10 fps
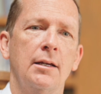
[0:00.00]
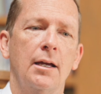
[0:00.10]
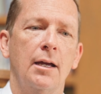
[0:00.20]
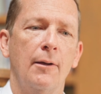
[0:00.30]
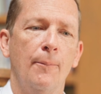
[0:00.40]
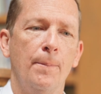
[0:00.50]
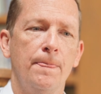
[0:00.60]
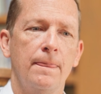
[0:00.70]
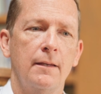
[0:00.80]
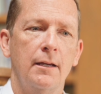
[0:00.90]

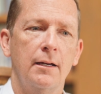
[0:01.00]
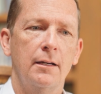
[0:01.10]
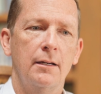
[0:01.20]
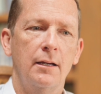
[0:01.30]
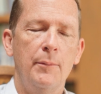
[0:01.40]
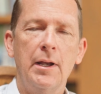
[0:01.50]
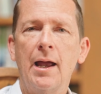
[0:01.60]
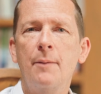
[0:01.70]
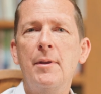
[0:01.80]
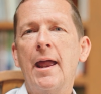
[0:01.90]

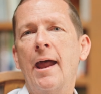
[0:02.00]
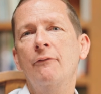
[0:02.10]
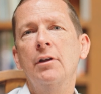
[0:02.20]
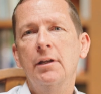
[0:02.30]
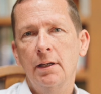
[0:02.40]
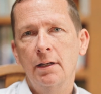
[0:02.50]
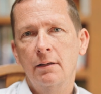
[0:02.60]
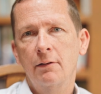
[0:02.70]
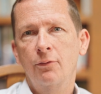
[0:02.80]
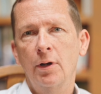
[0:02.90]
I am an advocate
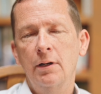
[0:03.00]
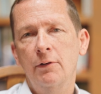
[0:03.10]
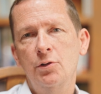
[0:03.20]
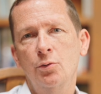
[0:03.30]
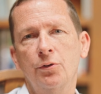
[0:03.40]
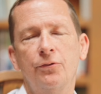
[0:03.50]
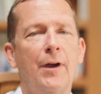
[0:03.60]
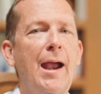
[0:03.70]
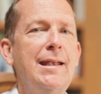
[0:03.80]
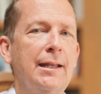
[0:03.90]
for individuals
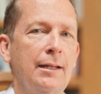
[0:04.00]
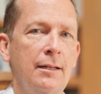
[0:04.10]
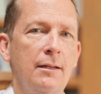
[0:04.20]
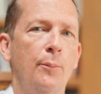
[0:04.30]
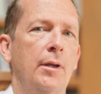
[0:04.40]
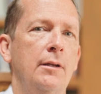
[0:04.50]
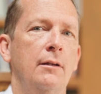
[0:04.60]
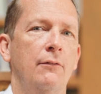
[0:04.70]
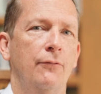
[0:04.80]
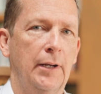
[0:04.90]
finding an
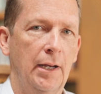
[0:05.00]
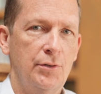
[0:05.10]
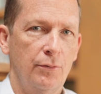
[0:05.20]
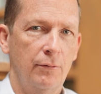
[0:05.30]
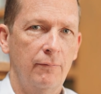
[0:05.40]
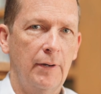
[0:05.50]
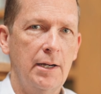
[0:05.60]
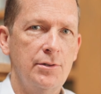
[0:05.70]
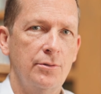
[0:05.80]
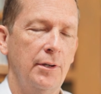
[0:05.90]
independent financial
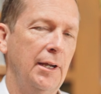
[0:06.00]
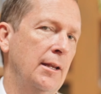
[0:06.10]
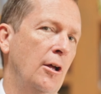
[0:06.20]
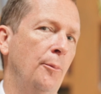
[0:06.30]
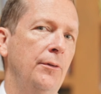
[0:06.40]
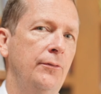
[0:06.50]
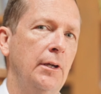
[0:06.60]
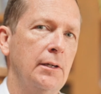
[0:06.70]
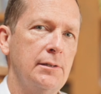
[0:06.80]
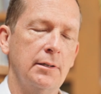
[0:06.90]
advisor that can help
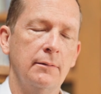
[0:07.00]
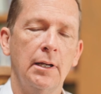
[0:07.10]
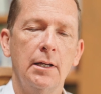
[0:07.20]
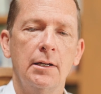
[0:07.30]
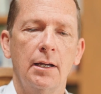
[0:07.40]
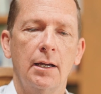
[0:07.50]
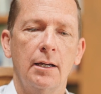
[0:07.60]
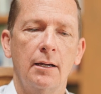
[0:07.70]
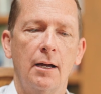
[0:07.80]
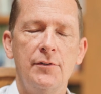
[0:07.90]
assist. And
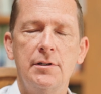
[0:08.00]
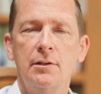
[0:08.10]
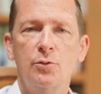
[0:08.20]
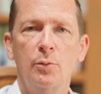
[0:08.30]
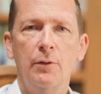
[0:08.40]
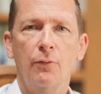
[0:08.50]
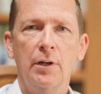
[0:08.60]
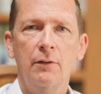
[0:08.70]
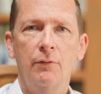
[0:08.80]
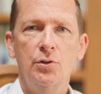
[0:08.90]
obviously this would be for
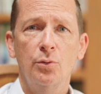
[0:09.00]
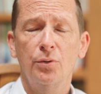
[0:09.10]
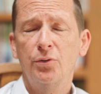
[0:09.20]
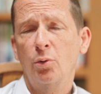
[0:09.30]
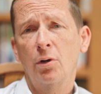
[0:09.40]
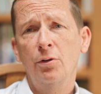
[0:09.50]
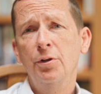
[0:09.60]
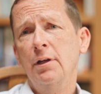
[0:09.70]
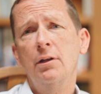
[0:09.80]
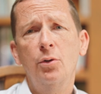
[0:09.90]
individuals who aren't
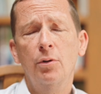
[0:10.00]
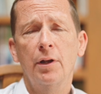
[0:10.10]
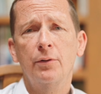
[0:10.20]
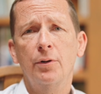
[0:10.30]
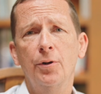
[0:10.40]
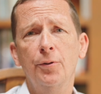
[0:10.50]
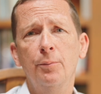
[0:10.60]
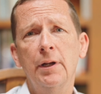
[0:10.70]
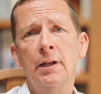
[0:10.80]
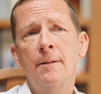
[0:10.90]
looking to do it on their own.
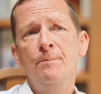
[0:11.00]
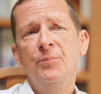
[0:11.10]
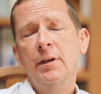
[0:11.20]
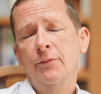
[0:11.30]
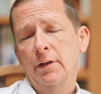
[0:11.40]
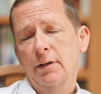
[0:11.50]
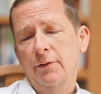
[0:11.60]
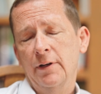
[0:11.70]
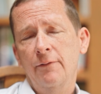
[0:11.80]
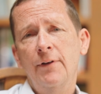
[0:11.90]
But if
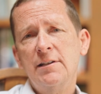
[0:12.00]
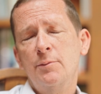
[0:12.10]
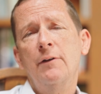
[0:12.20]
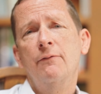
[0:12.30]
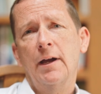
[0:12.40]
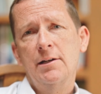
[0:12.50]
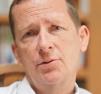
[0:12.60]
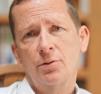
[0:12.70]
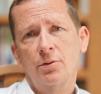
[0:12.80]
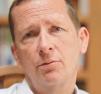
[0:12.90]
an investment
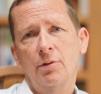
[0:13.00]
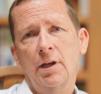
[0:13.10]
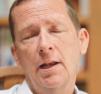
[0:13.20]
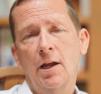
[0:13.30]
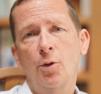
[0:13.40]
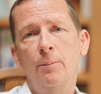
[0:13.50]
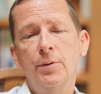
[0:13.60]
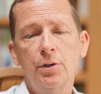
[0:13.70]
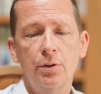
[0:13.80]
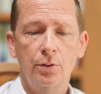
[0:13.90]
advisor can help
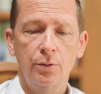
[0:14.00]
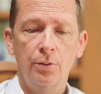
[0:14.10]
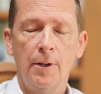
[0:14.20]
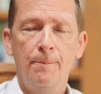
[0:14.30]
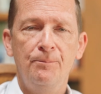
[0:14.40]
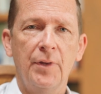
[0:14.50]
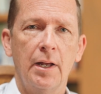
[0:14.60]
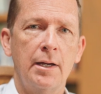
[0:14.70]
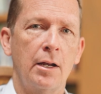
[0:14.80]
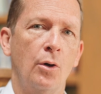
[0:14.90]
you
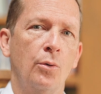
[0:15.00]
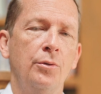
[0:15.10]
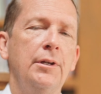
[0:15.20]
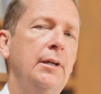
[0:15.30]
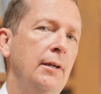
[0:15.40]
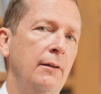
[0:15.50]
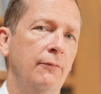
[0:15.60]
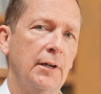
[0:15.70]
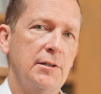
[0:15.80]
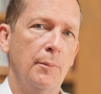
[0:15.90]
not only
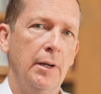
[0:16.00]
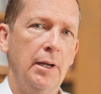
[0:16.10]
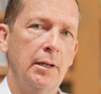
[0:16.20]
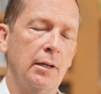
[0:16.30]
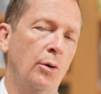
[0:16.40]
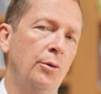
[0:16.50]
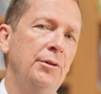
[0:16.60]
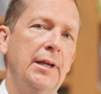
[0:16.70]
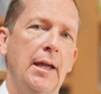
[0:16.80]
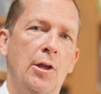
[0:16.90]
invest money, not
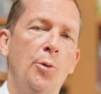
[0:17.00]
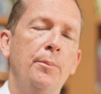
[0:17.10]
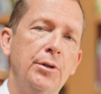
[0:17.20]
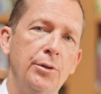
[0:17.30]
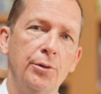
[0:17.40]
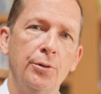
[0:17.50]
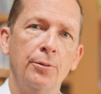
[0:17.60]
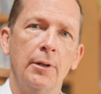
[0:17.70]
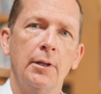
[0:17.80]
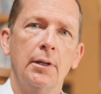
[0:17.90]
only help
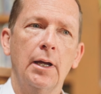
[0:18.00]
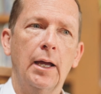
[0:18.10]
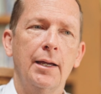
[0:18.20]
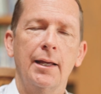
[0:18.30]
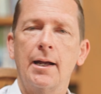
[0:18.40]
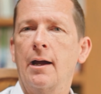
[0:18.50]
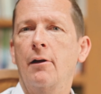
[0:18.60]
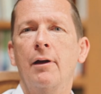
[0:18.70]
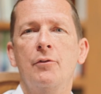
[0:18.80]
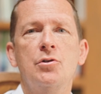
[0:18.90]
you get a
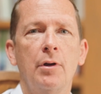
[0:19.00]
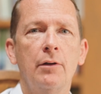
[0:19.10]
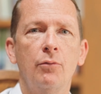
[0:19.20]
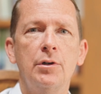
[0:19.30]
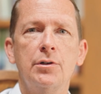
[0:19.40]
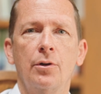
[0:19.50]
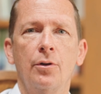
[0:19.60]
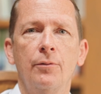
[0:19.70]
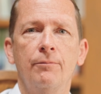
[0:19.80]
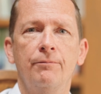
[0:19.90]
higher average rate of
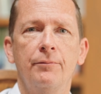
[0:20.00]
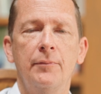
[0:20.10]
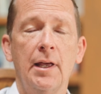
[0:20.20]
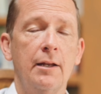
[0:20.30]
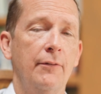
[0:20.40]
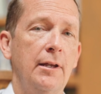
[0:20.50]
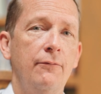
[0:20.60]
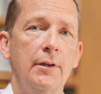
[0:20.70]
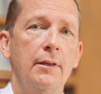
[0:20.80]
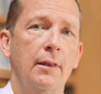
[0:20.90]
return, net of any
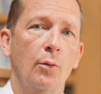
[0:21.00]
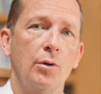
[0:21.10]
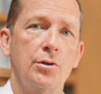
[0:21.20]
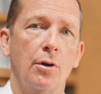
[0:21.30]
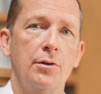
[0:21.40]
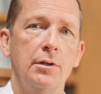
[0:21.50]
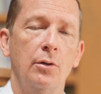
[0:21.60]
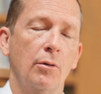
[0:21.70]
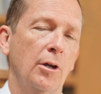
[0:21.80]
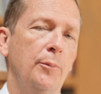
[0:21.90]
fee that they were
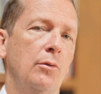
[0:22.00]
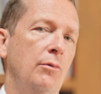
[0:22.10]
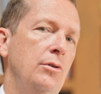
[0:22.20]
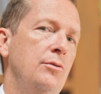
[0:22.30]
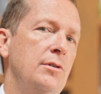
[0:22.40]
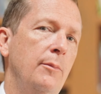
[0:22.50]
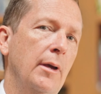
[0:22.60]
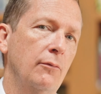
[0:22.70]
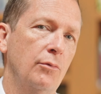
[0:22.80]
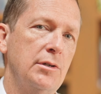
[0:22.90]
charging, or help you reduce the
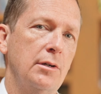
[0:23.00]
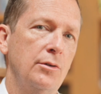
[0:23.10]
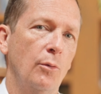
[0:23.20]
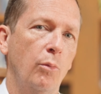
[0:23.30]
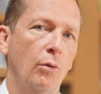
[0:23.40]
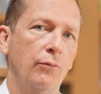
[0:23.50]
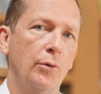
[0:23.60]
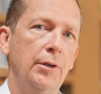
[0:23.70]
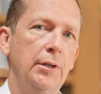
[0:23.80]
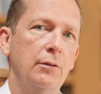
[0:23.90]
amount of risk in your
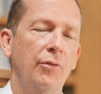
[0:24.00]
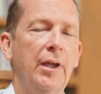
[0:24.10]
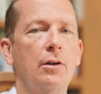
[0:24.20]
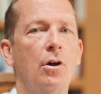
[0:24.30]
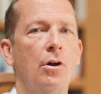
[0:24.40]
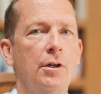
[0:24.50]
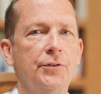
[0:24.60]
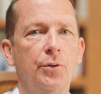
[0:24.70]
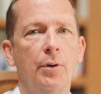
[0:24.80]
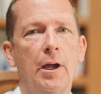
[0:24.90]
portfolio, if they could
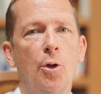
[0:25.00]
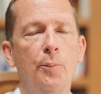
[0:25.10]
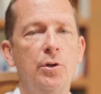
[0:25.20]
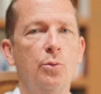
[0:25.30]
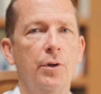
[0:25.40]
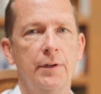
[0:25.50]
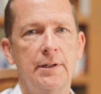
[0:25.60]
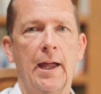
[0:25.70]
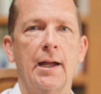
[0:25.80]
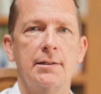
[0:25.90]
also help you with the
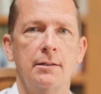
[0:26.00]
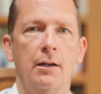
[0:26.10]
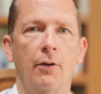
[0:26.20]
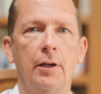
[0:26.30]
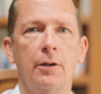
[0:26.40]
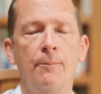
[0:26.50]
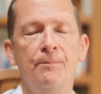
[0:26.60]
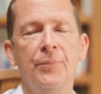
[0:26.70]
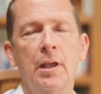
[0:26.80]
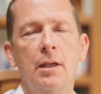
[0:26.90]
tax scenario,
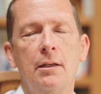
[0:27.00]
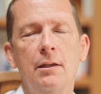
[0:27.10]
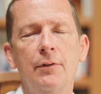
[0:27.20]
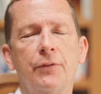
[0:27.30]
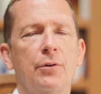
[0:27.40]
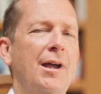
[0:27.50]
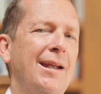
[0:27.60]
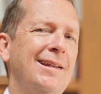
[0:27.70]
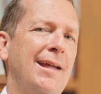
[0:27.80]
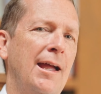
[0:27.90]
even if they're
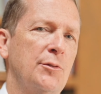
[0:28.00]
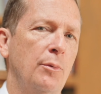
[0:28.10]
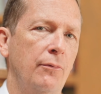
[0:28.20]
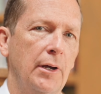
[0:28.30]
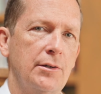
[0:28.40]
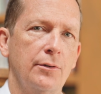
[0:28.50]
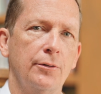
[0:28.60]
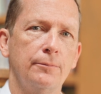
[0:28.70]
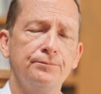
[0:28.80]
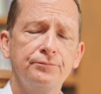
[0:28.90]
not a tax professional,